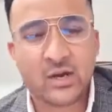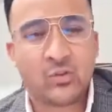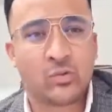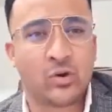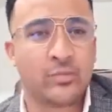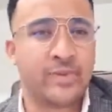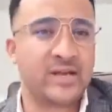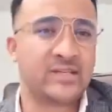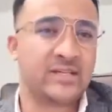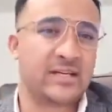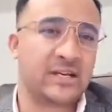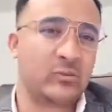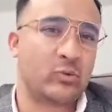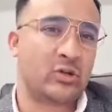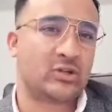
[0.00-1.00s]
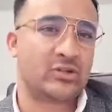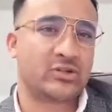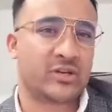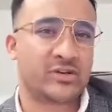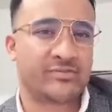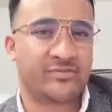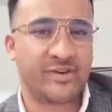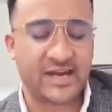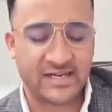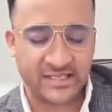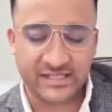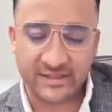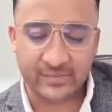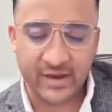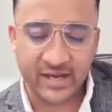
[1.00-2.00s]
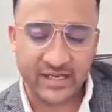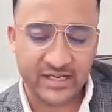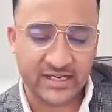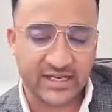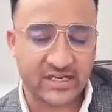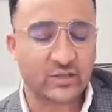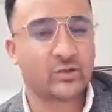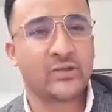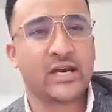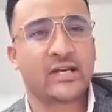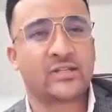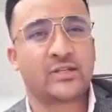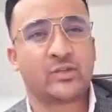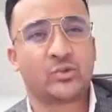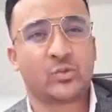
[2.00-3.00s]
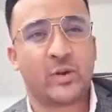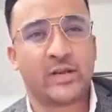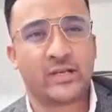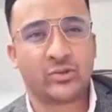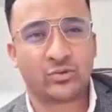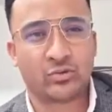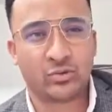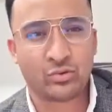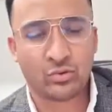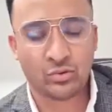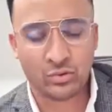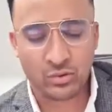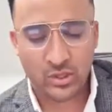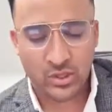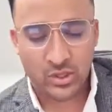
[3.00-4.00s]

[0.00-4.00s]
Well, basically what to sort of anticipate in year 2022.